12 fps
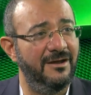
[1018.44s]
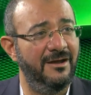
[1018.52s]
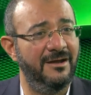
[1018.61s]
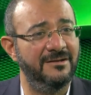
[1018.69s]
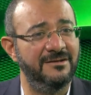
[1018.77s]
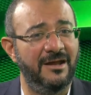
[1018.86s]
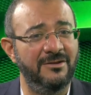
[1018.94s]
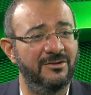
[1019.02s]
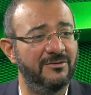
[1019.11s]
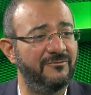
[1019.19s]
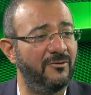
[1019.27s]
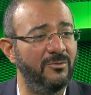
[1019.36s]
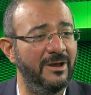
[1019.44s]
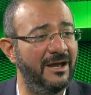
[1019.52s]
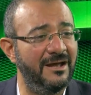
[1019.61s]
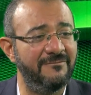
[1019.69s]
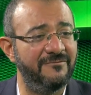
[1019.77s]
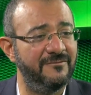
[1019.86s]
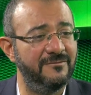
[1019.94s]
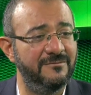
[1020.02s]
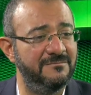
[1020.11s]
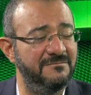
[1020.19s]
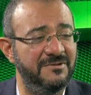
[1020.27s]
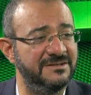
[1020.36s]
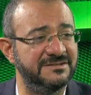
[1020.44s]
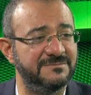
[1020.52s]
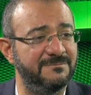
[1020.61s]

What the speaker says: And therefore we have this